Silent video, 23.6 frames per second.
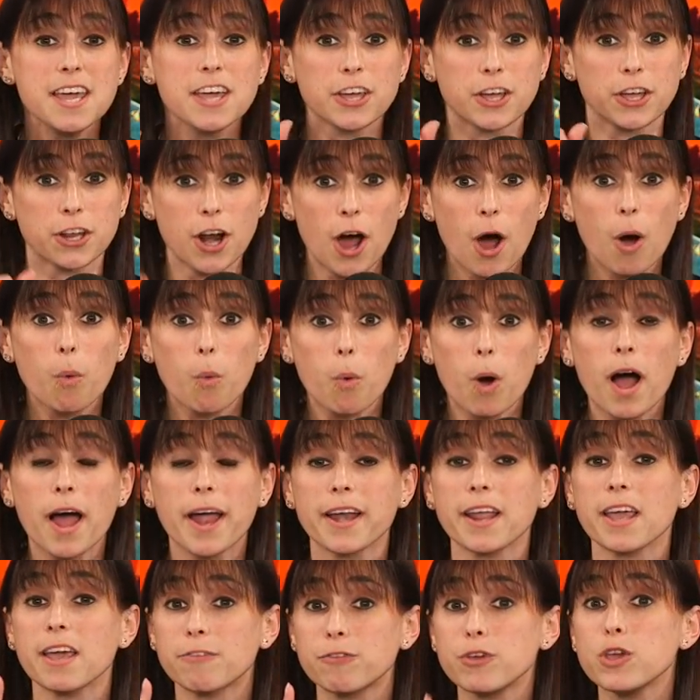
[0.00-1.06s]
You know what?
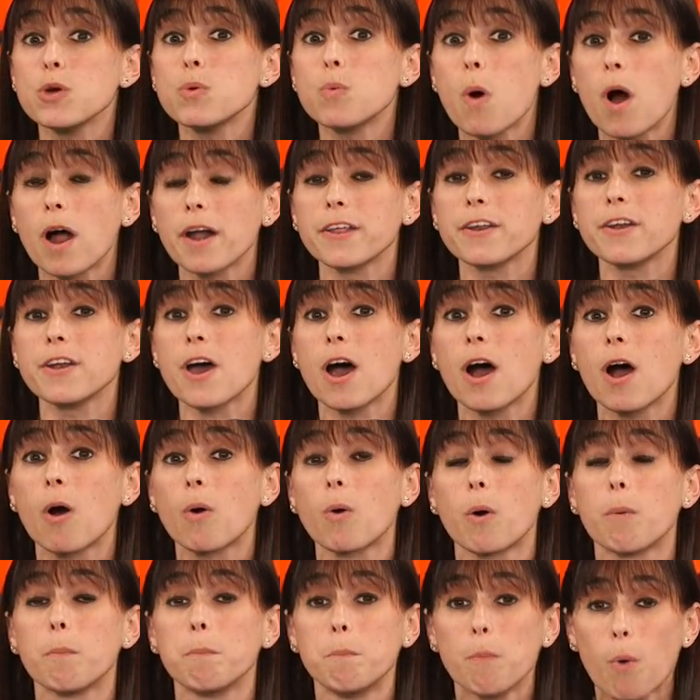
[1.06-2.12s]
If you want to
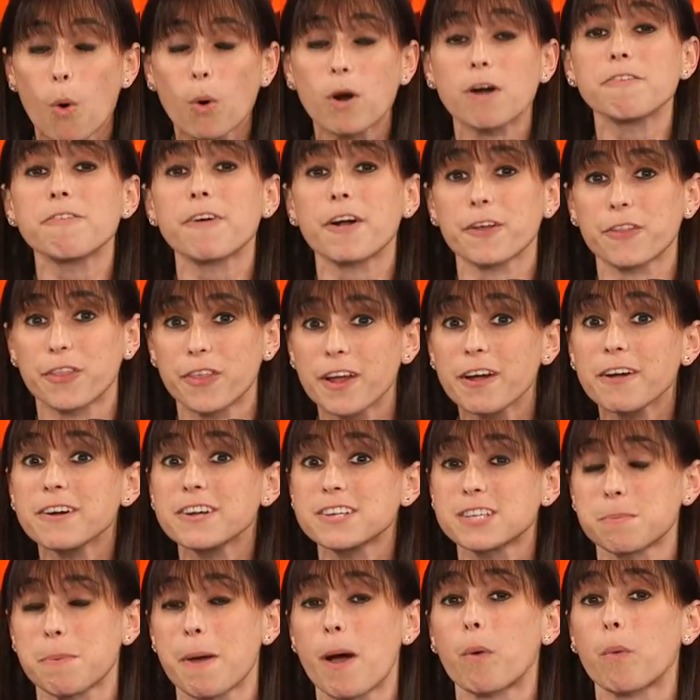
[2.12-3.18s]
know more of our
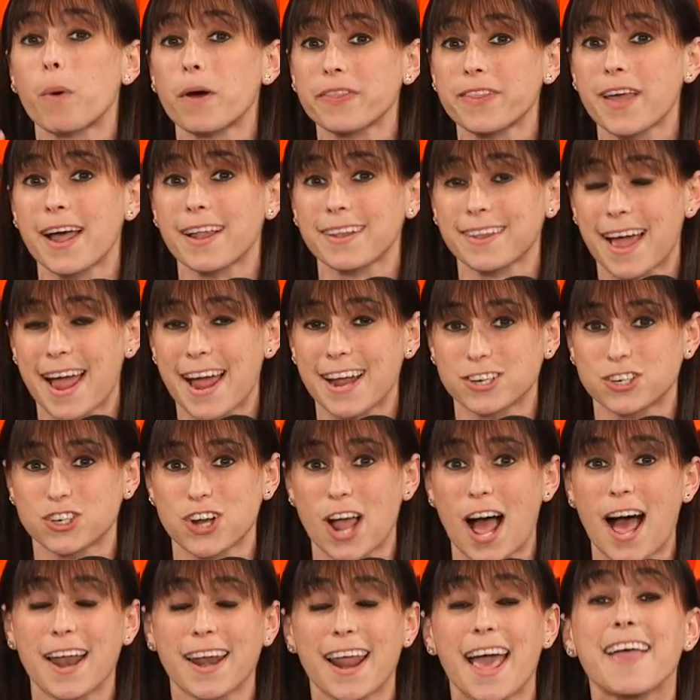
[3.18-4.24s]
theories about what that last
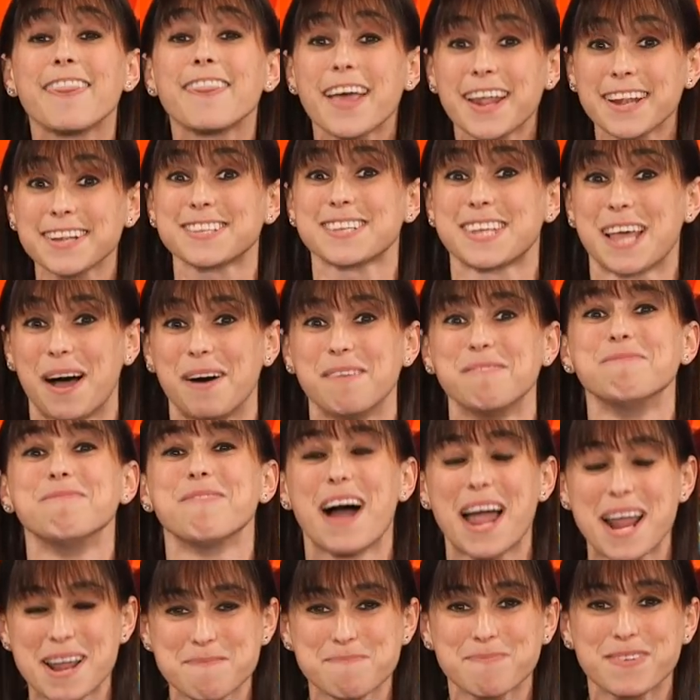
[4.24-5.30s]
shot and then some
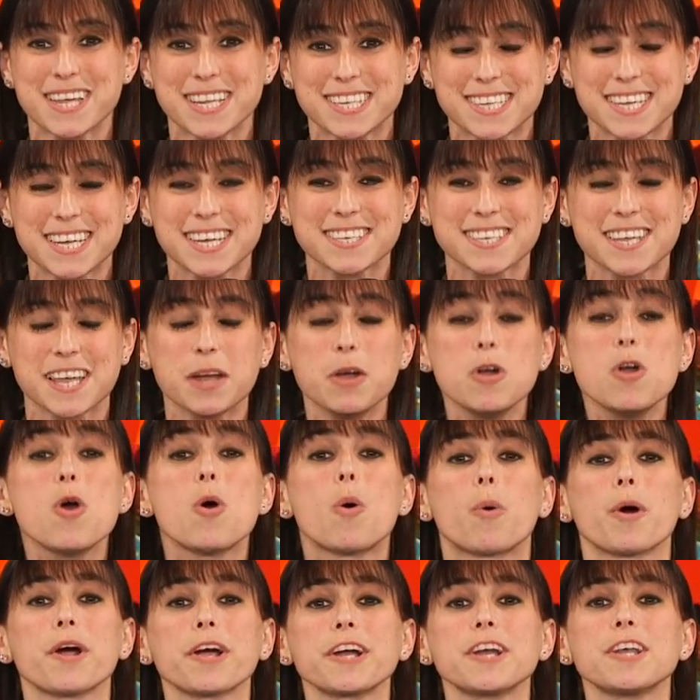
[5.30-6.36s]
might be teasing,
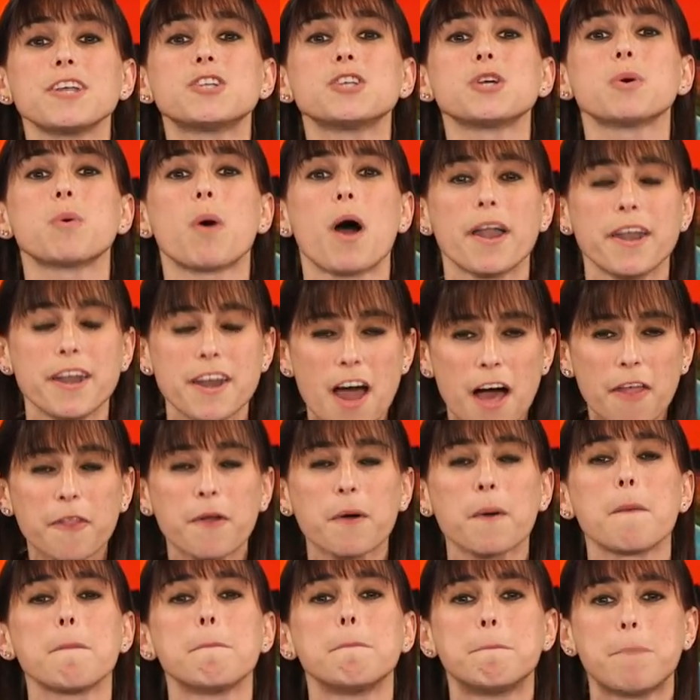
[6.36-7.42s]
we're going to do
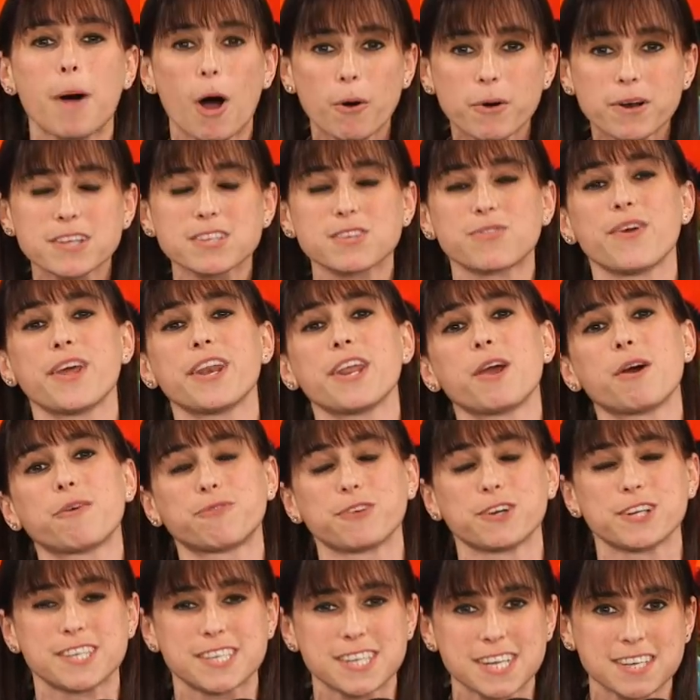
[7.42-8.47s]
another bonus video
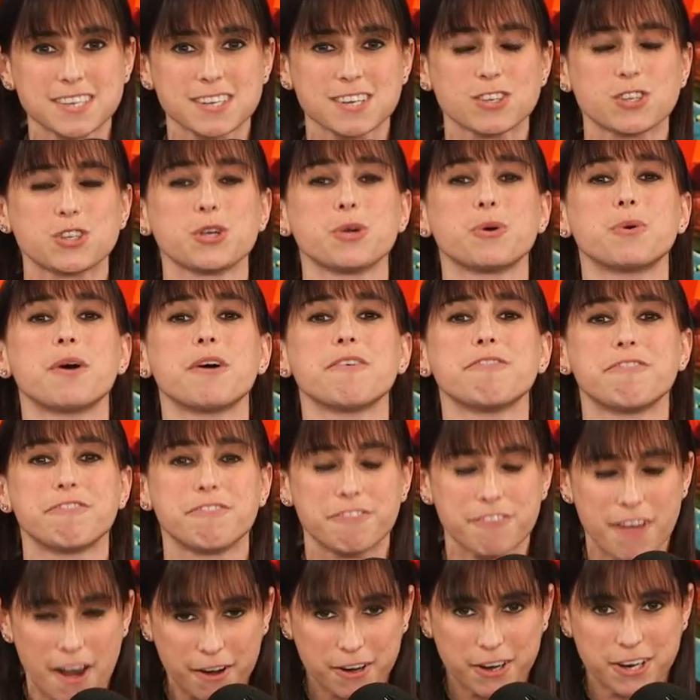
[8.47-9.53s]
for season two
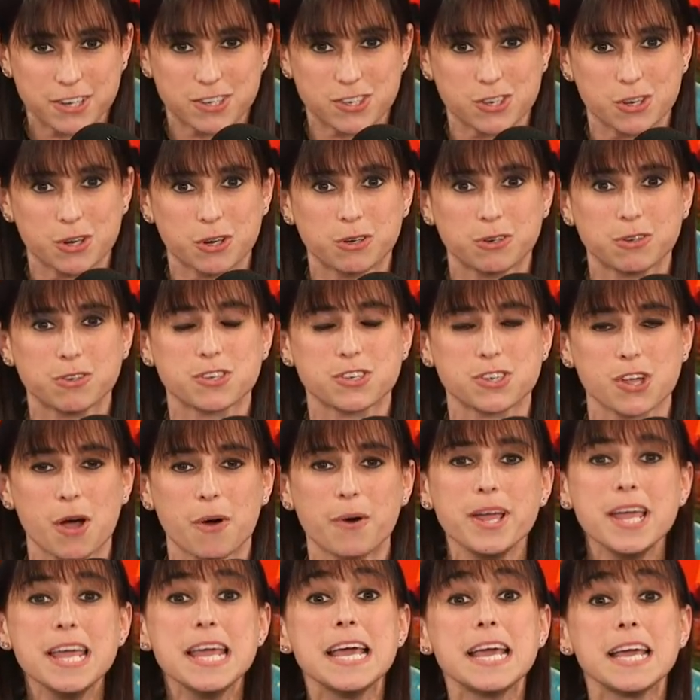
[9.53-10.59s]
very soon. So
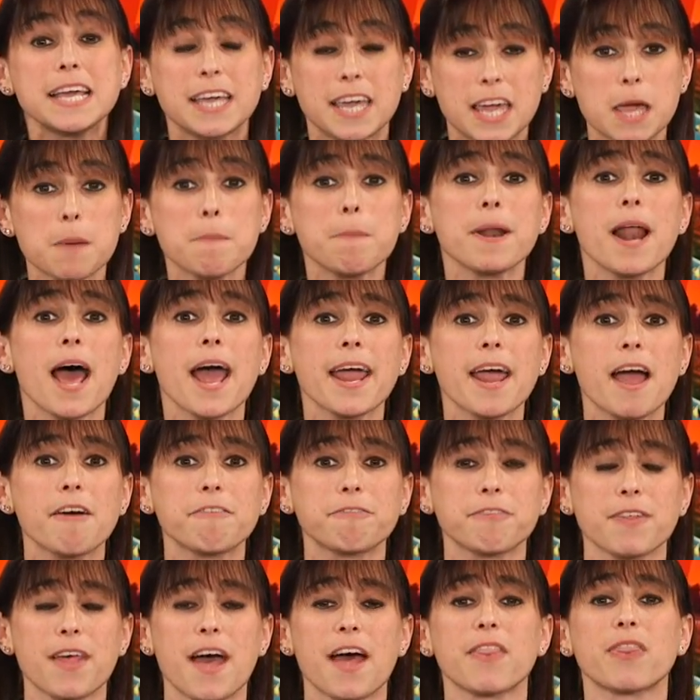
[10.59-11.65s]
keep an eye out
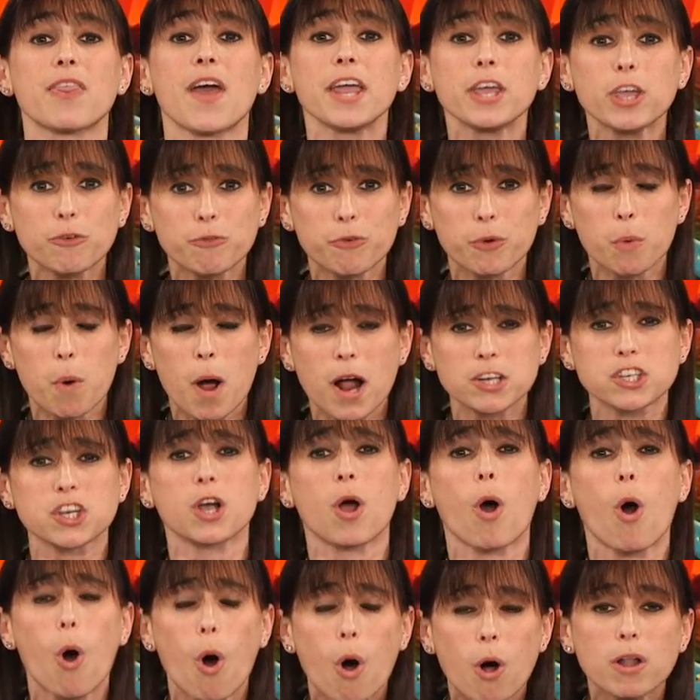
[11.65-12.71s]
for that. Thank you for watching
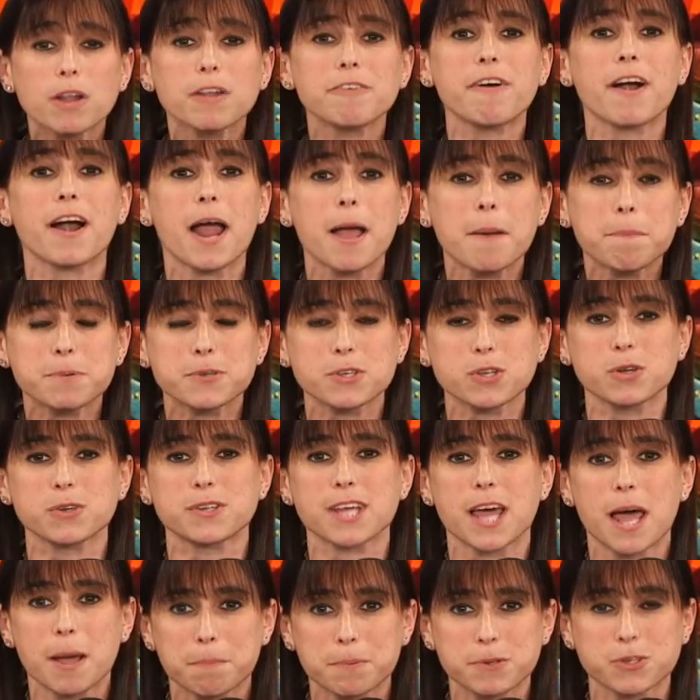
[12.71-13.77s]
all of our episode
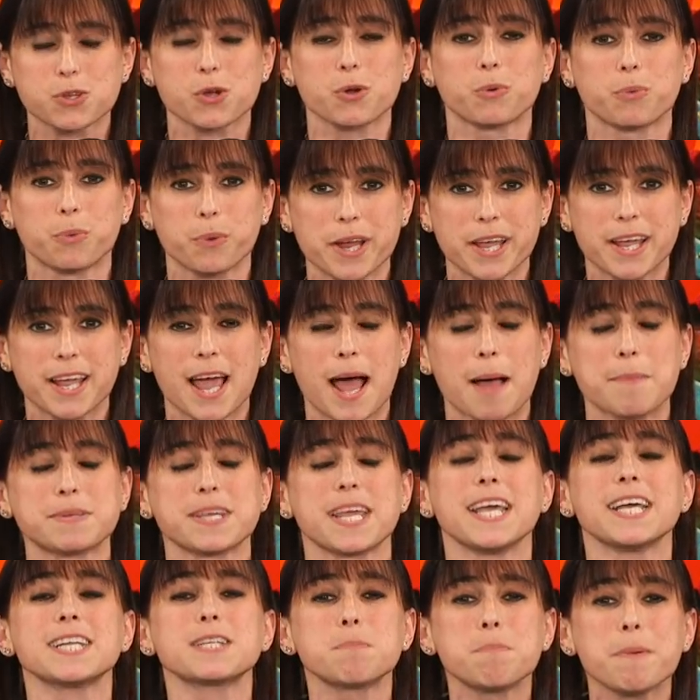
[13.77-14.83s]
to episode recaps.
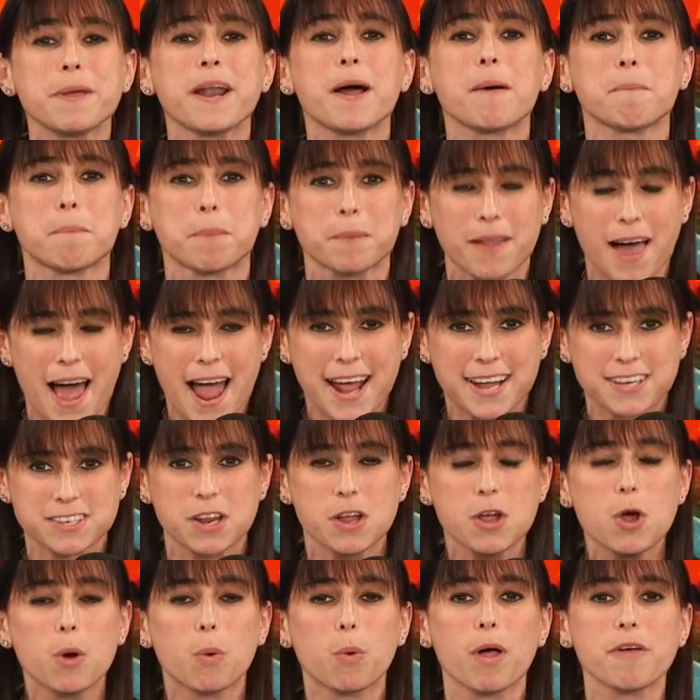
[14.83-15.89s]
It's been a blast.
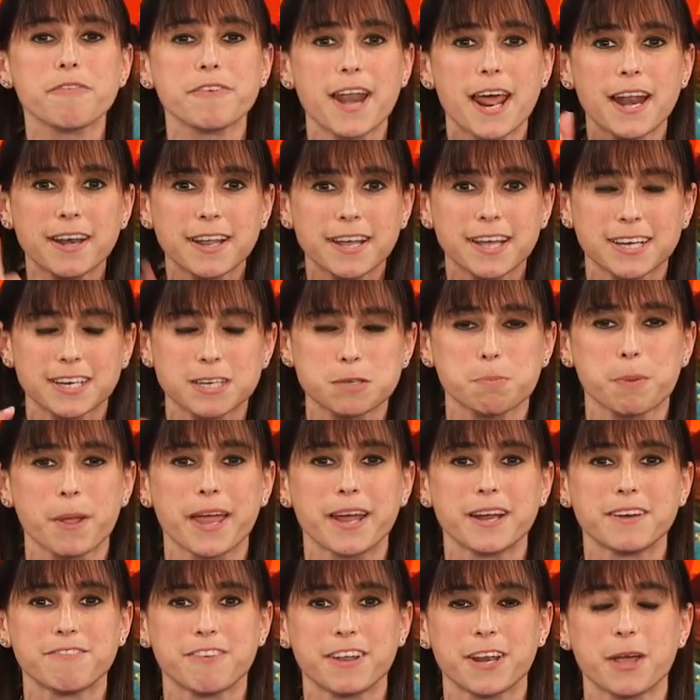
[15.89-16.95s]
We'll have an ending
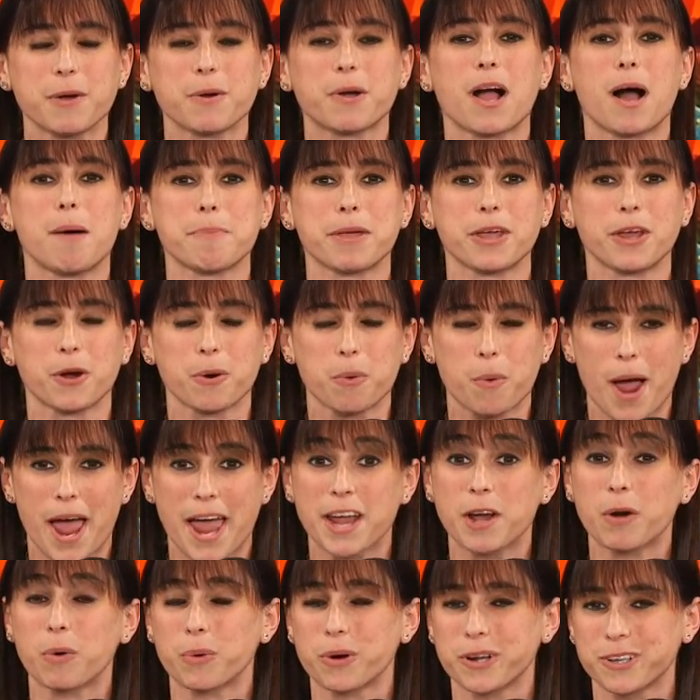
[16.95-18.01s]
explained video coming your
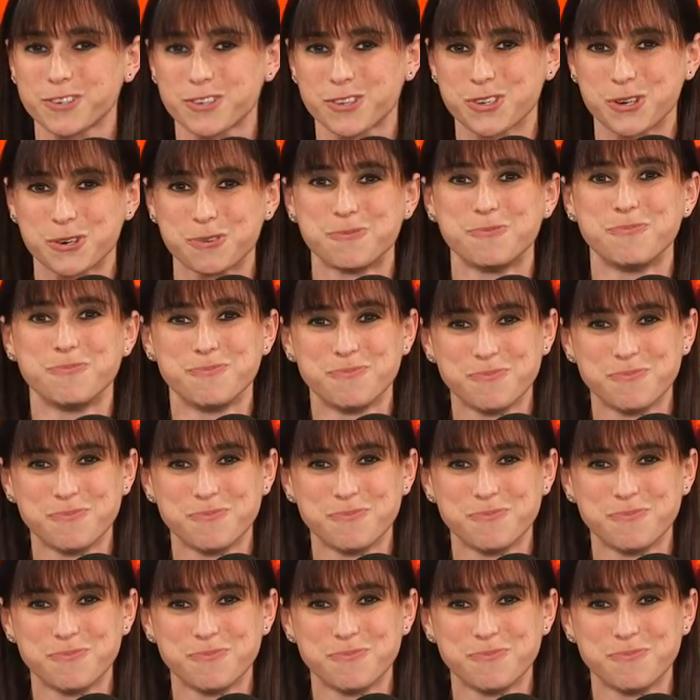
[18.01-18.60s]
way real soon.